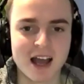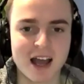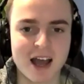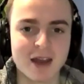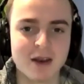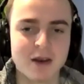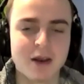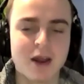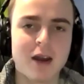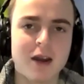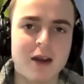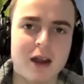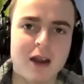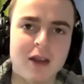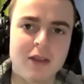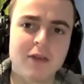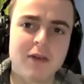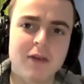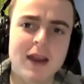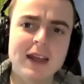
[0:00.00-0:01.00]
And are
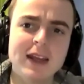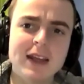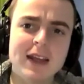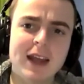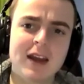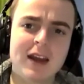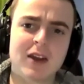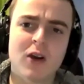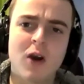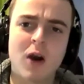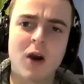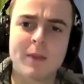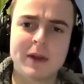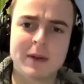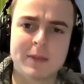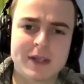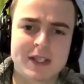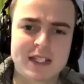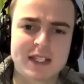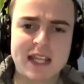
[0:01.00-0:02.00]
there any kind of common
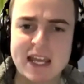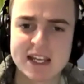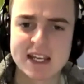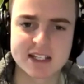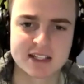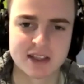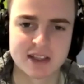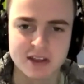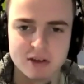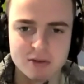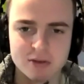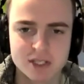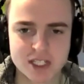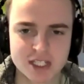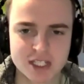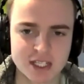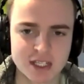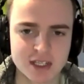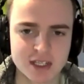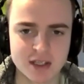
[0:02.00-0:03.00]
mistakes that you
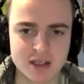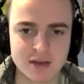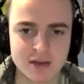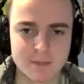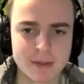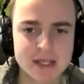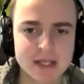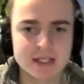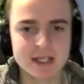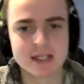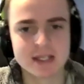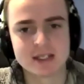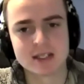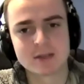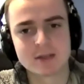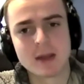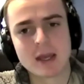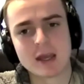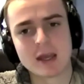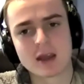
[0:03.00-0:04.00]
see businesses
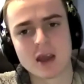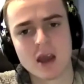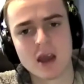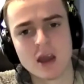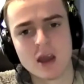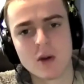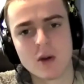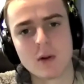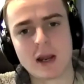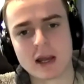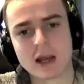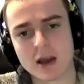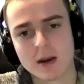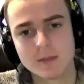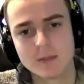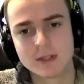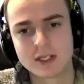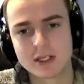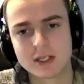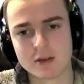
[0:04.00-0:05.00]
make when it
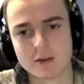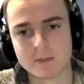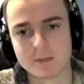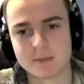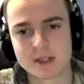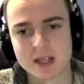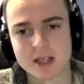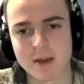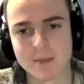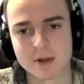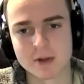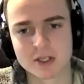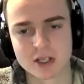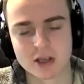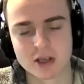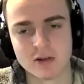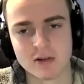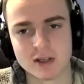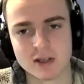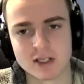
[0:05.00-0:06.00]
comes to
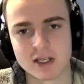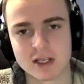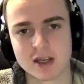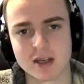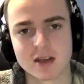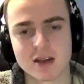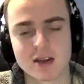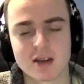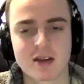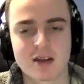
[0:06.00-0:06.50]
cybersecurity?